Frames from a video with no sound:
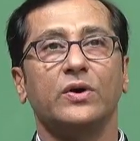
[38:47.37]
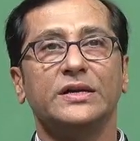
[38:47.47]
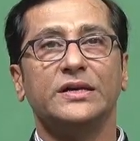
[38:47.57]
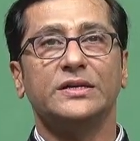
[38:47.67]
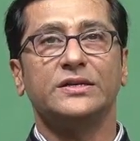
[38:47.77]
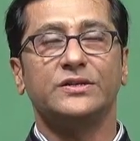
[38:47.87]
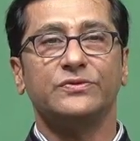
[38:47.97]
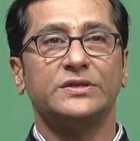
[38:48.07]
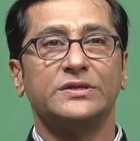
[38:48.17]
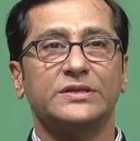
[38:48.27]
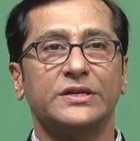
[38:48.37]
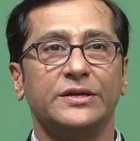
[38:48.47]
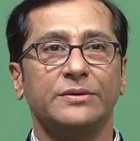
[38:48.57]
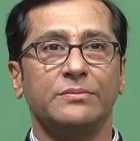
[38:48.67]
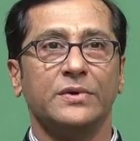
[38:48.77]
only the difference
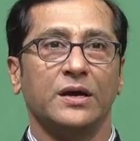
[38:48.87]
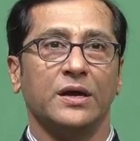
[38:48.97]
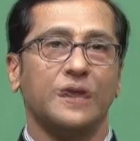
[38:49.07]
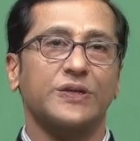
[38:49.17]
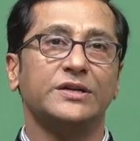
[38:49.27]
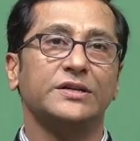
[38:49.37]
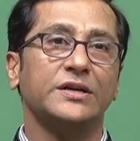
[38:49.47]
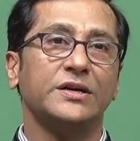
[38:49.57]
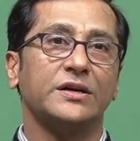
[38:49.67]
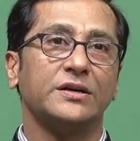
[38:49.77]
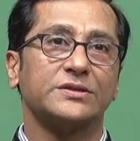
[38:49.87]
came we did a